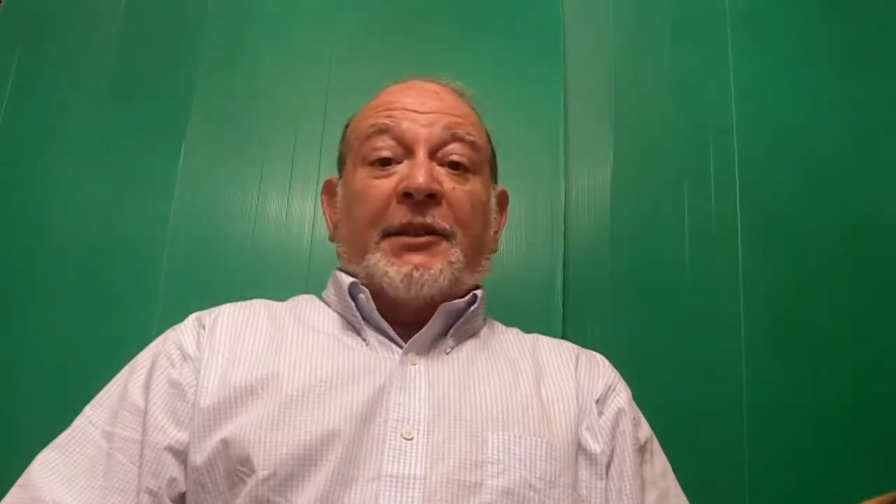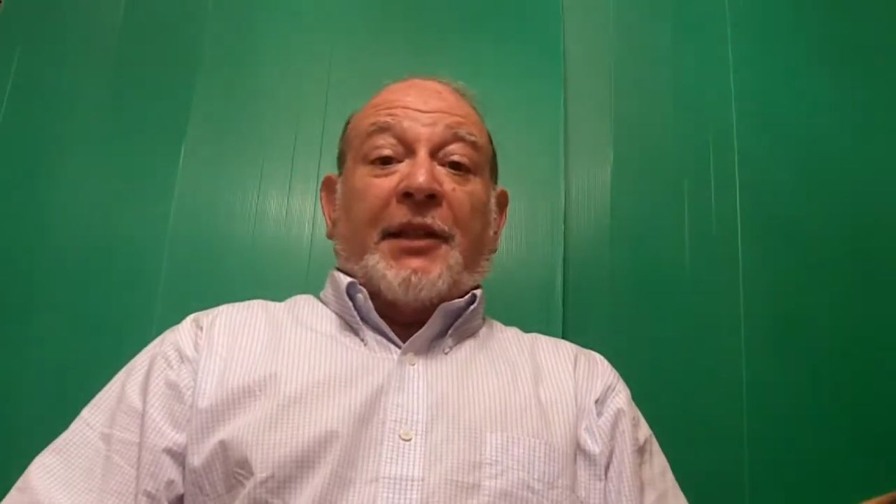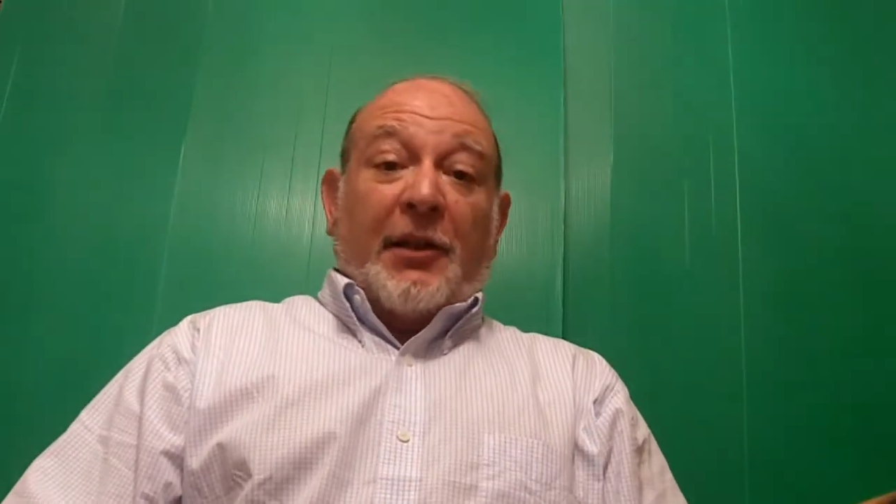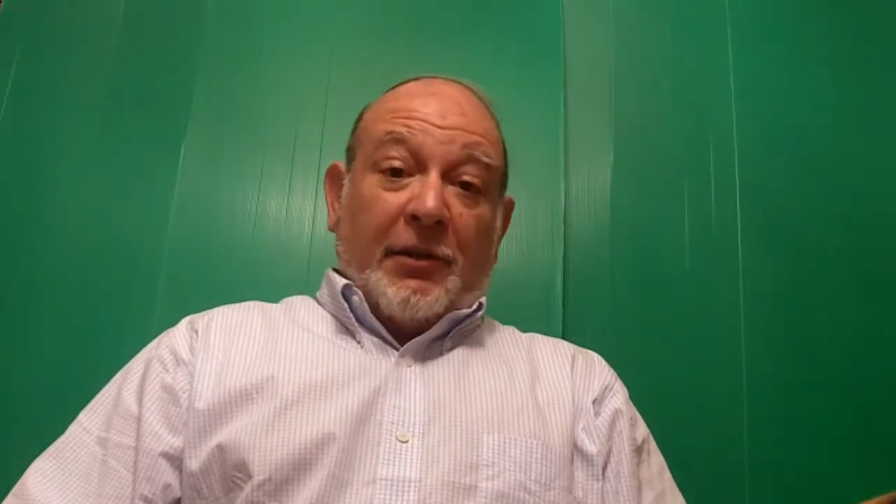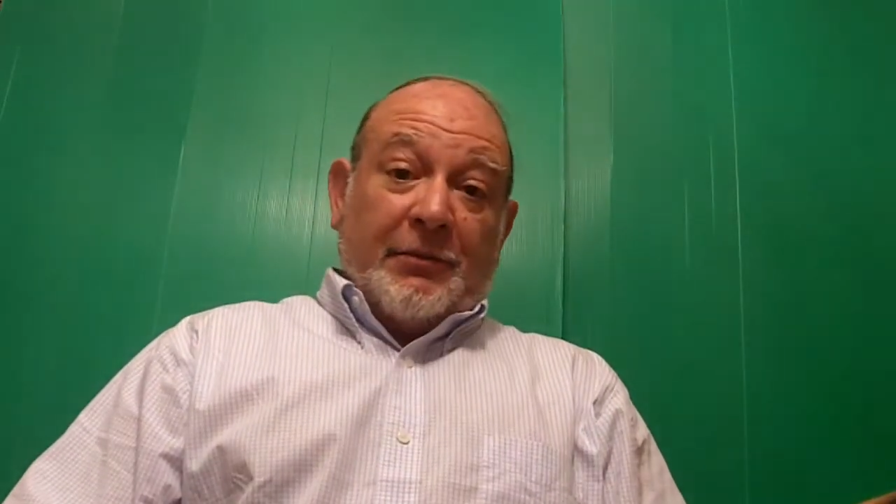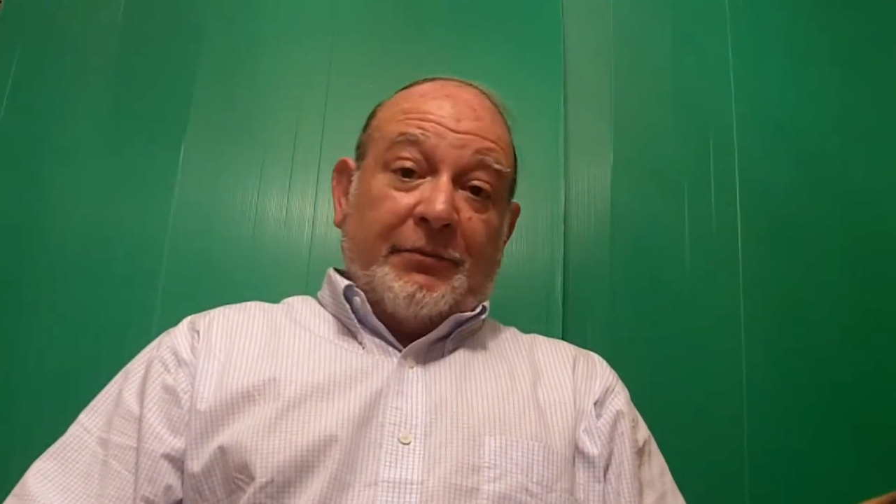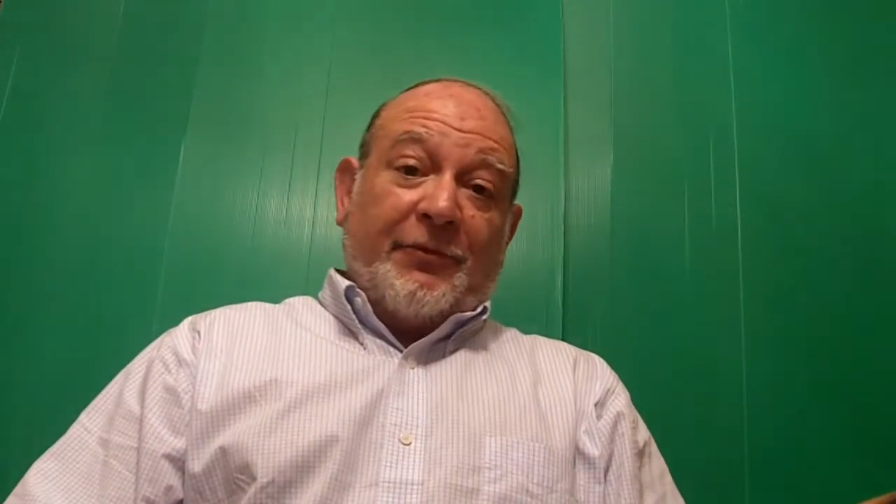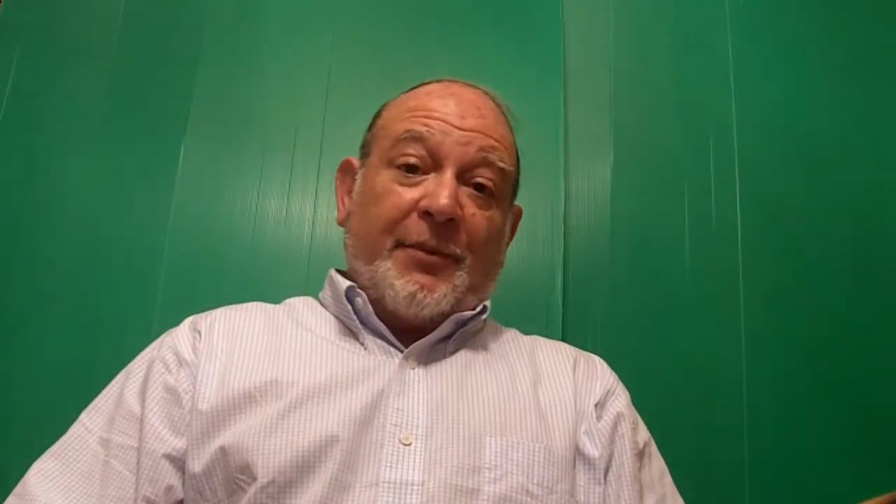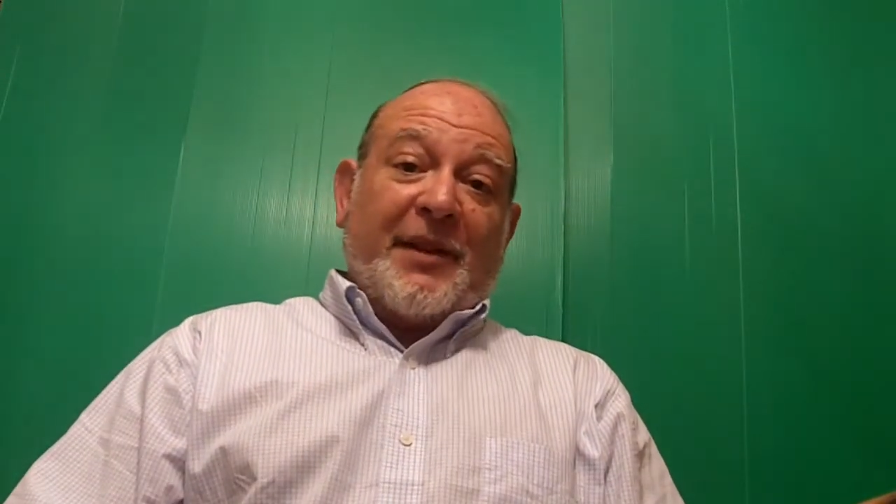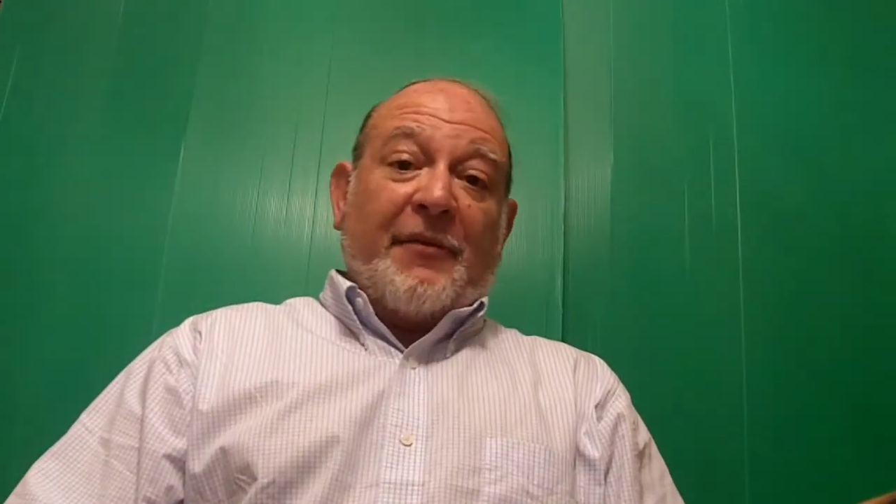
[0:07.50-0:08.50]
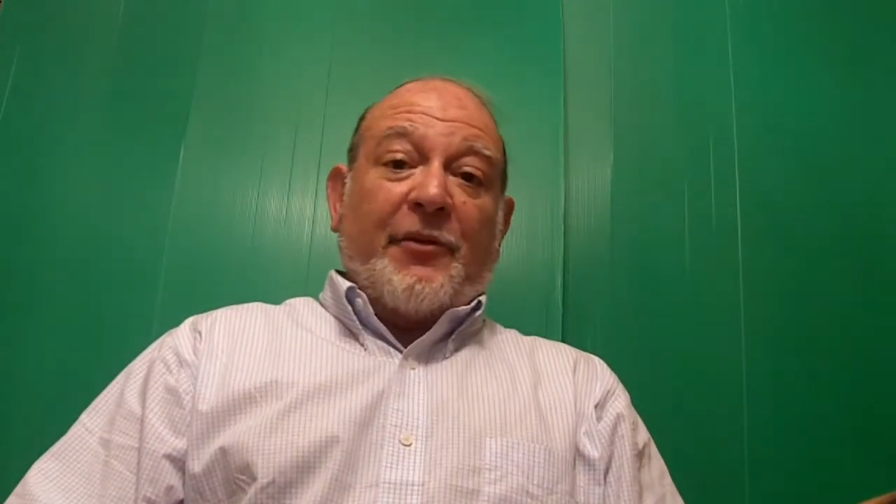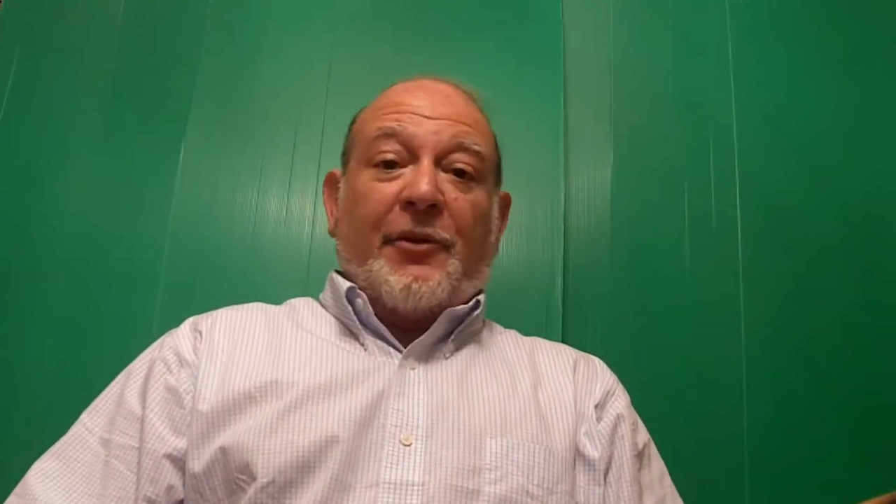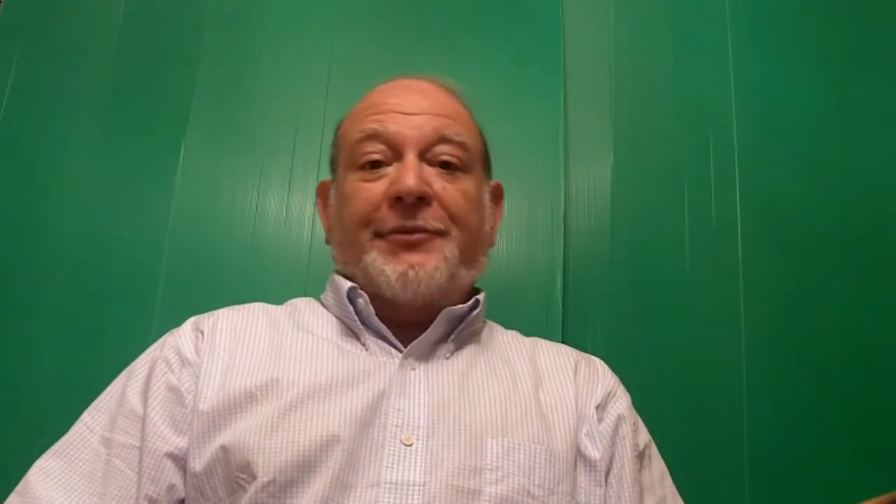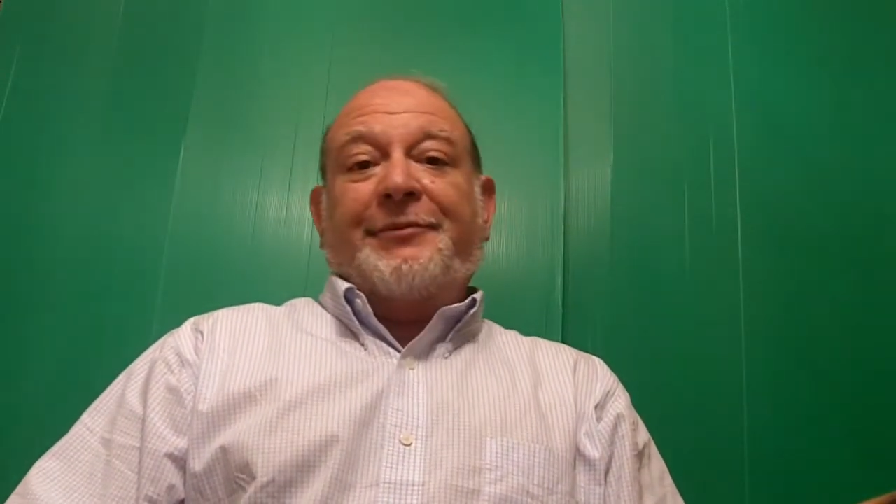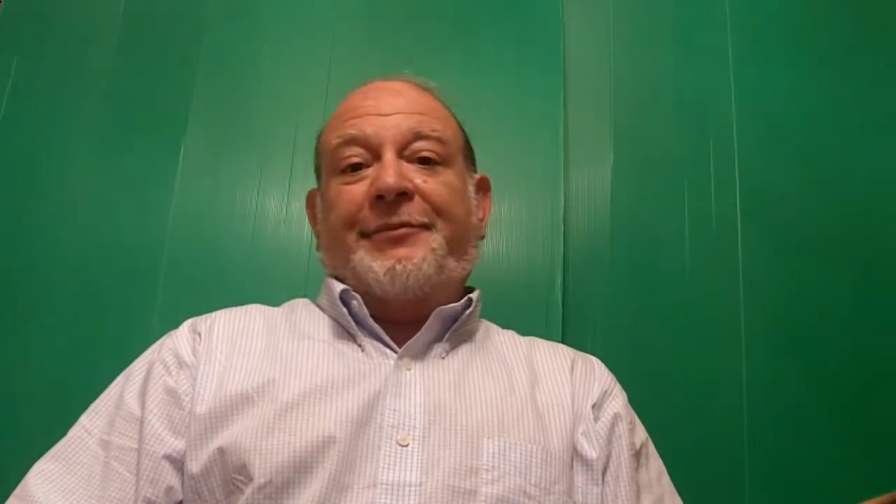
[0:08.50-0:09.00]
Shalom from
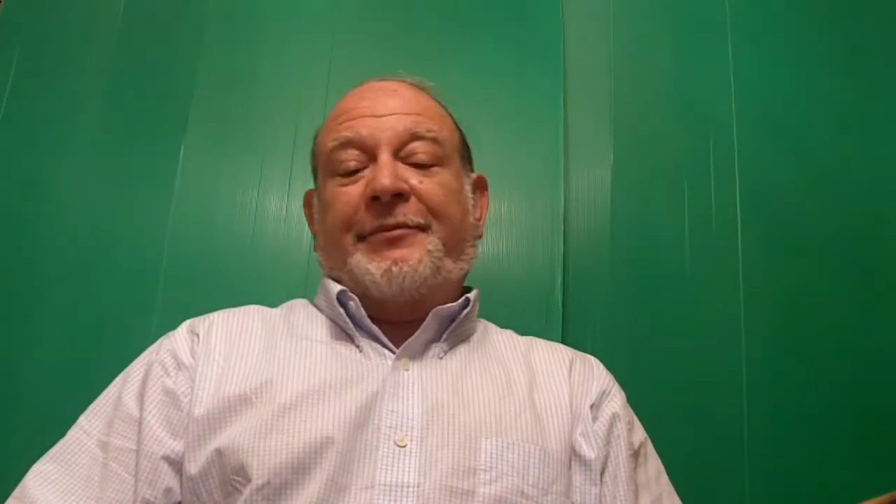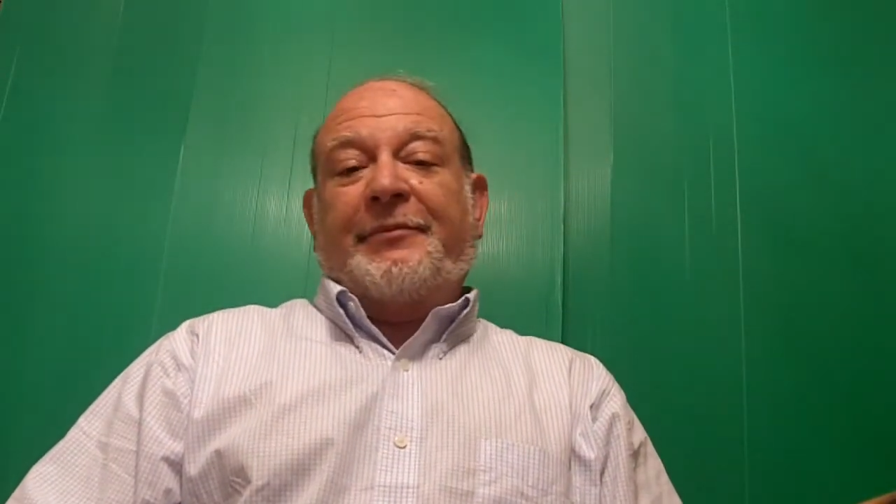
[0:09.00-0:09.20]
Hebron.